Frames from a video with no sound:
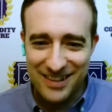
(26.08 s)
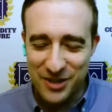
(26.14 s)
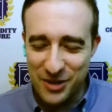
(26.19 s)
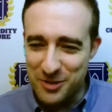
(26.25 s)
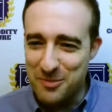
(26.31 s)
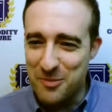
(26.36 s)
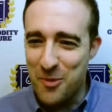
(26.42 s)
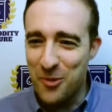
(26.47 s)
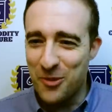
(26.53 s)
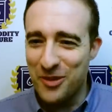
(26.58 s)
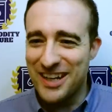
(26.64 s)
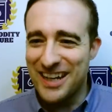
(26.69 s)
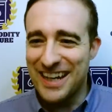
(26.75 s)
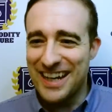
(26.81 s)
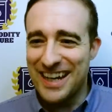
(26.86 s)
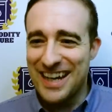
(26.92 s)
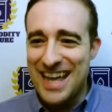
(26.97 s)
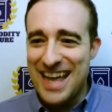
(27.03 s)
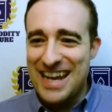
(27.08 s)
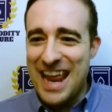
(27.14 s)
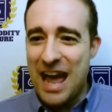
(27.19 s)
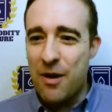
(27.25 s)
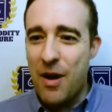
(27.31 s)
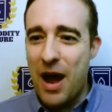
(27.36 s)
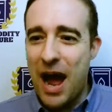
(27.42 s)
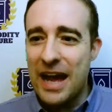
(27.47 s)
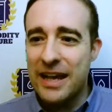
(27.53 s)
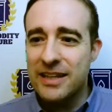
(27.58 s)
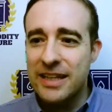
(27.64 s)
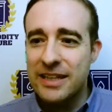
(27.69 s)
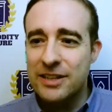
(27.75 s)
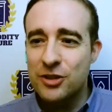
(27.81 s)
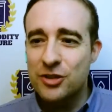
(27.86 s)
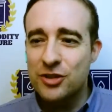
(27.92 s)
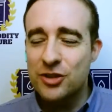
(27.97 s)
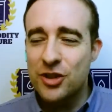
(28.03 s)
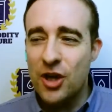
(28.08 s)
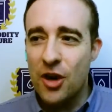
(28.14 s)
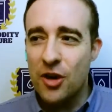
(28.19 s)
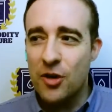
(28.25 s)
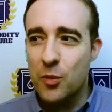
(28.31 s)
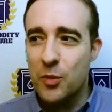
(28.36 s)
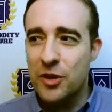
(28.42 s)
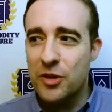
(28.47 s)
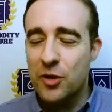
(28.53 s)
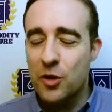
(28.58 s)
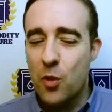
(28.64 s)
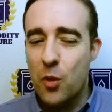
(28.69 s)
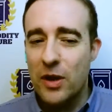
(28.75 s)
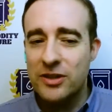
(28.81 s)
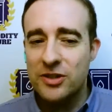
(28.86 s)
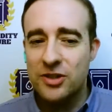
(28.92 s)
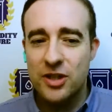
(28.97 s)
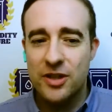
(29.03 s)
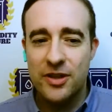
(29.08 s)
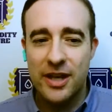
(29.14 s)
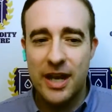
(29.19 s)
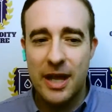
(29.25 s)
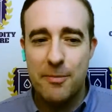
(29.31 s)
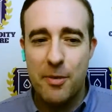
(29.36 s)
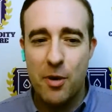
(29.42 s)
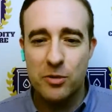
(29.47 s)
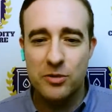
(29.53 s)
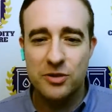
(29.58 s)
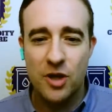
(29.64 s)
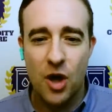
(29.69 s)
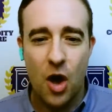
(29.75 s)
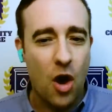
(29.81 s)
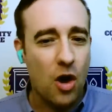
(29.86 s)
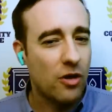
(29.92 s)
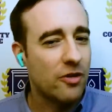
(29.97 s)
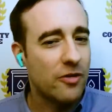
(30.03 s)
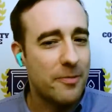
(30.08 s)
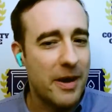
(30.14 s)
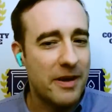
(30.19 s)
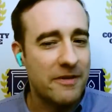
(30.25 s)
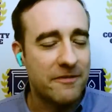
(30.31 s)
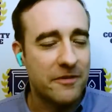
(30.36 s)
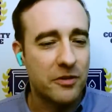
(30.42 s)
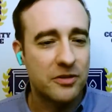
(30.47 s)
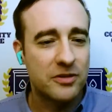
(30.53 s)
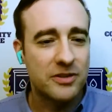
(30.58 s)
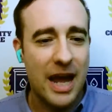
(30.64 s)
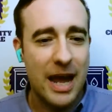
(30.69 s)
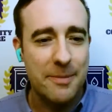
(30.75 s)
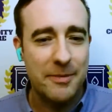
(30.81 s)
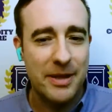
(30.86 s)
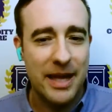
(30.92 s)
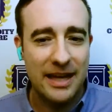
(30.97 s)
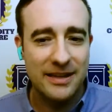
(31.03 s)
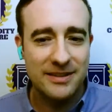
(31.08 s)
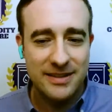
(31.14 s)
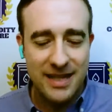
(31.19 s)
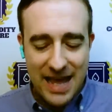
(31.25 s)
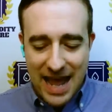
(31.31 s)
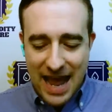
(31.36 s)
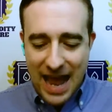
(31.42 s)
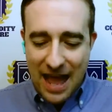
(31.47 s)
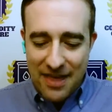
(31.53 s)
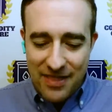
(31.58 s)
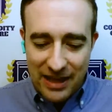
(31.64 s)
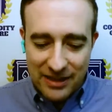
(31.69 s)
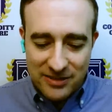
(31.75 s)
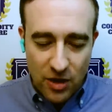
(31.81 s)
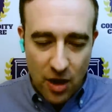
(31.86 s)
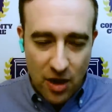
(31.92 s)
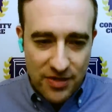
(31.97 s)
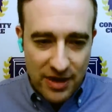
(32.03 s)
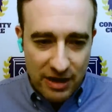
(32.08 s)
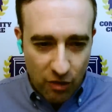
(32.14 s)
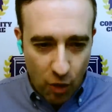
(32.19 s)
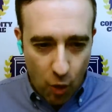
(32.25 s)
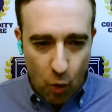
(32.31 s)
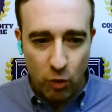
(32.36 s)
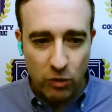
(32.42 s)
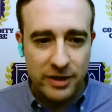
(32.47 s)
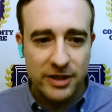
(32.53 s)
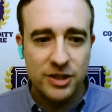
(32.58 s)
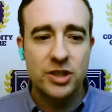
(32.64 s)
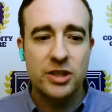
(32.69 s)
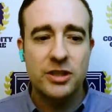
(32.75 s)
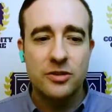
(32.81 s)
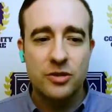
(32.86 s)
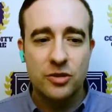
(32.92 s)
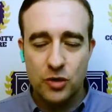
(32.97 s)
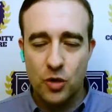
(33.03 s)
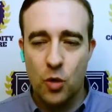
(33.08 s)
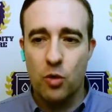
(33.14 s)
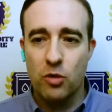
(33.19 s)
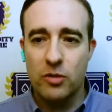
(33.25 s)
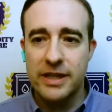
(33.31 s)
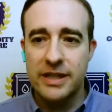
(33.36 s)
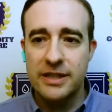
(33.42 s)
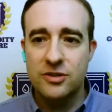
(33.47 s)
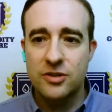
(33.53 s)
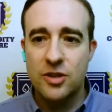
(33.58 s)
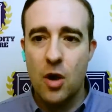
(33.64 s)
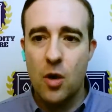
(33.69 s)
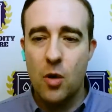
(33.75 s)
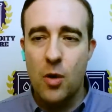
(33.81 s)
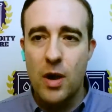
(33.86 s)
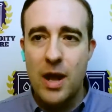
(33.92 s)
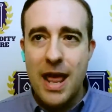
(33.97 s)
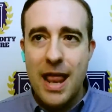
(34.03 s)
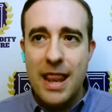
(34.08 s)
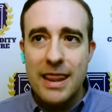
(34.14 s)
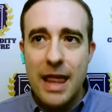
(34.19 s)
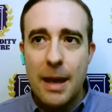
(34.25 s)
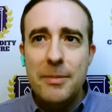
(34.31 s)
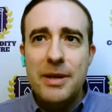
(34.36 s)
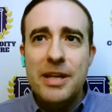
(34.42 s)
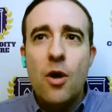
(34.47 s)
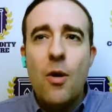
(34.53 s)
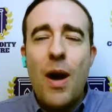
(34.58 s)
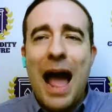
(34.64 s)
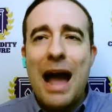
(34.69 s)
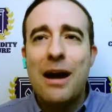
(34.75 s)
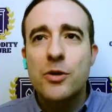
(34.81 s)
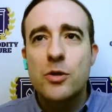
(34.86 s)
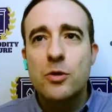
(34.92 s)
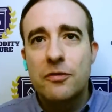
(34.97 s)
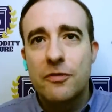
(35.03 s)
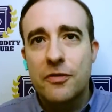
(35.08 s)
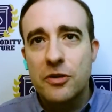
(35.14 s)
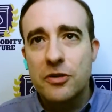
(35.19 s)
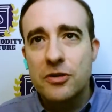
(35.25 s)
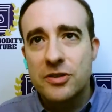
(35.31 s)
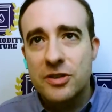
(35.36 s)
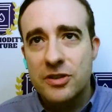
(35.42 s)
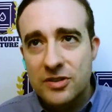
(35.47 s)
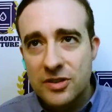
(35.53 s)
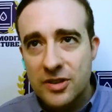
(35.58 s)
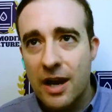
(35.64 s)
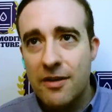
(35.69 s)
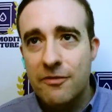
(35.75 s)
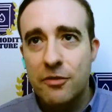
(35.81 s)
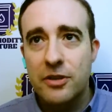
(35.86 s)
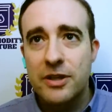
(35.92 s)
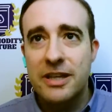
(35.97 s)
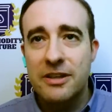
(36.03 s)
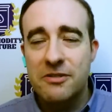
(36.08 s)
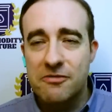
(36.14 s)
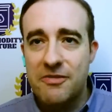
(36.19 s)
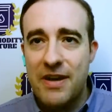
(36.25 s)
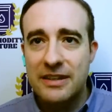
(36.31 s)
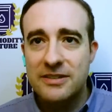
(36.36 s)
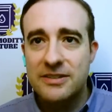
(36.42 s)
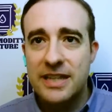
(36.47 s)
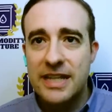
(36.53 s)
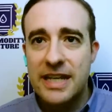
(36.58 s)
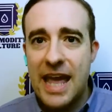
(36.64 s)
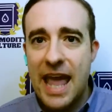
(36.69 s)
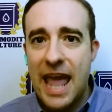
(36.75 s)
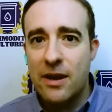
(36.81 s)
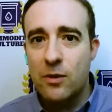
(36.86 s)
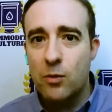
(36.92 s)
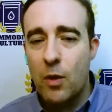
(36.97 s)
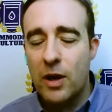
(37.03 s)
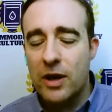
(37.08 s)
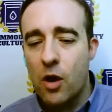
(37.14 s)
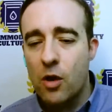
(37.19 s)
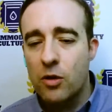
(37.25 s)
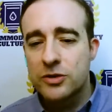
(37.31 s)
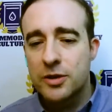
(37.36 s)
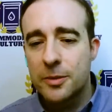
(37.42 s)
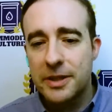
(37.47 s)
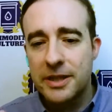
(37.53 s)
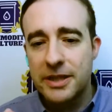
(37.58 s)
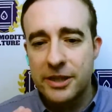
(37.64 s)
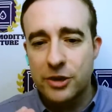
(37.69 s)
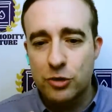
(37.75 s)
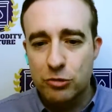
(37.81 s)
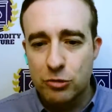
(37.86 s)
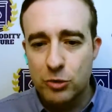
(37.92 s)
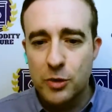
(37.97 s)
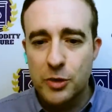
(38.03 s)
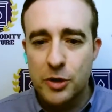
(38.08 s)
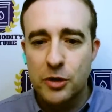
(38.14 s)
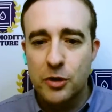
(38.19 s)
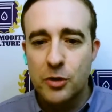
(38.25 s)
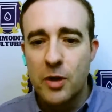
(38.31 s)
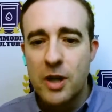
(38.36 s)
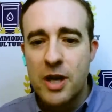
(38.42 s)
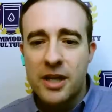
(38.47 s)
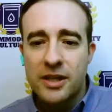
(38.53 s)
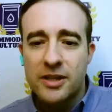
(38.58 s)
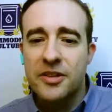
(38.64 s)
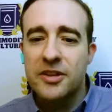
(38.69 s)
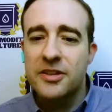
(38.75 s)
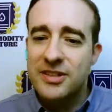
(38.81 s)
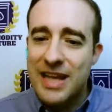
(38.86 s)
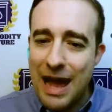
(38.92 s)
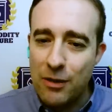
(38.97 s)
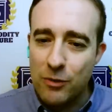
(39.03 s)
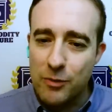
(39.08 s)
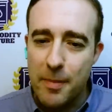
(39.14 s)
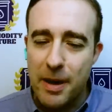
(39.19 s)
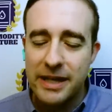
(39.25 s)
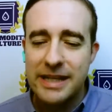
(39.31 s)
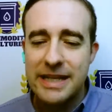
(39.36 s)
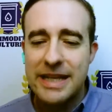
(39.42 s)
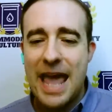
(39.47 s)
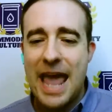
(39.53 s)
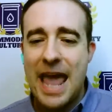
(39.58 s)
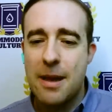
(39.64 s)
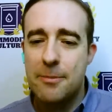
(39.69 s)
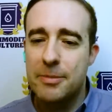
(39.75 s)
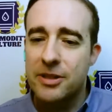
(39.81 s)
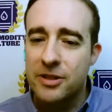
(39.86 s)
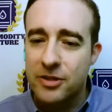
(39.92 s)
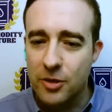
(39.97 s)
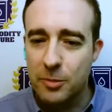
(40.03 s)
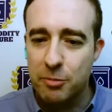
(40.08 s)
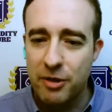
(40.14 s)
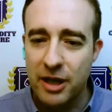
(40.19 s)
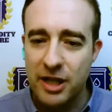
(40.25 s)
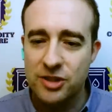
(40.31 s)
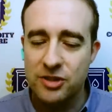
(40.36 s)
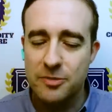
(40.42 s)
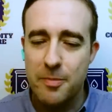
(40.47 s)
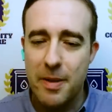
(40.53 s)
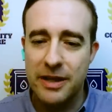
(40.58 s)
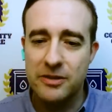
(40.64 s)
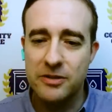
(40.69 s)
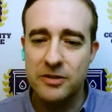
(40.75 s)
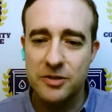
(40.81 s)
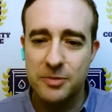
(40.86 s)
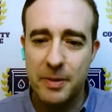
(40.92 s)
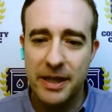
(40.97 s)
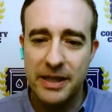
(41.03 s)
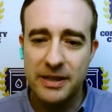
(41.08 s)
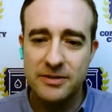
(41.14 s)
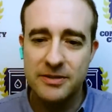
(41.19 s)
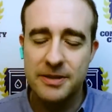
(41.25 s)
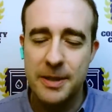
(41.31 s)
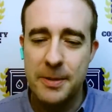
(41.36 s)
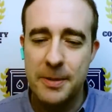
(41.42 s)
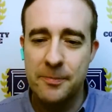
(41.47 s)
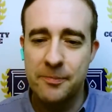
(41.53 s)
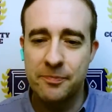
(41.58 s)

Good morning. Now, I'd like to start with a question that I pose to all of my first-time guests, and that's on their origin story. So let me know how you first discovered investing and what ultimately drew you to the sound money camp and to the precious metals space.